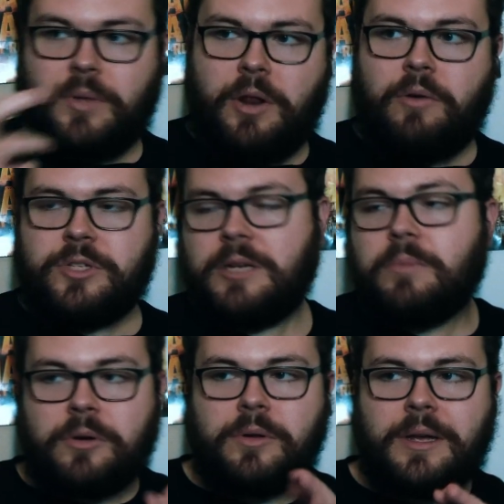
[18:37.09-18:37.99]
you know,
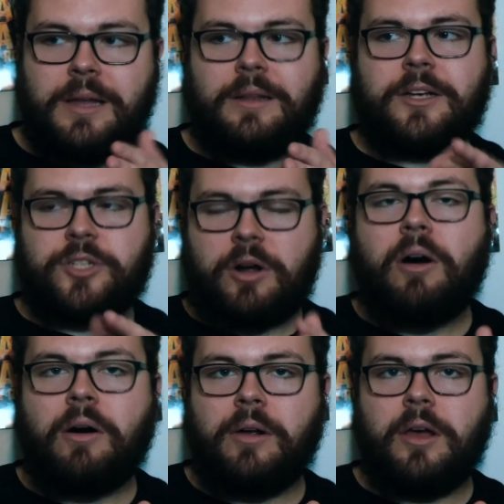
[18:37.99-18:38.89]
similarly, and like
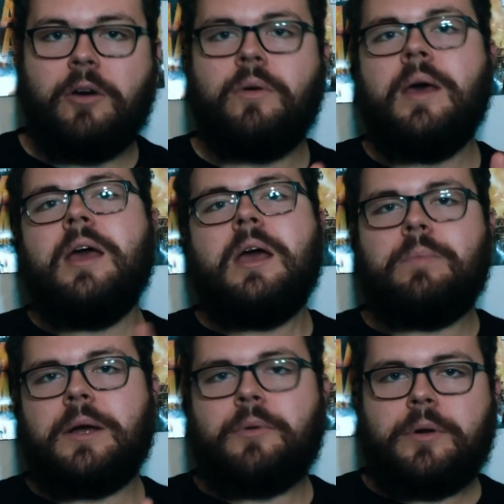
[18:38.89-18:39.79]
Sicario and
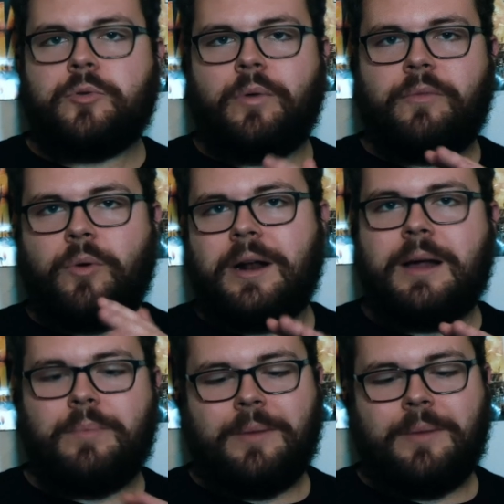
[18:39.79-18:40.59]
Blade Runner 2049,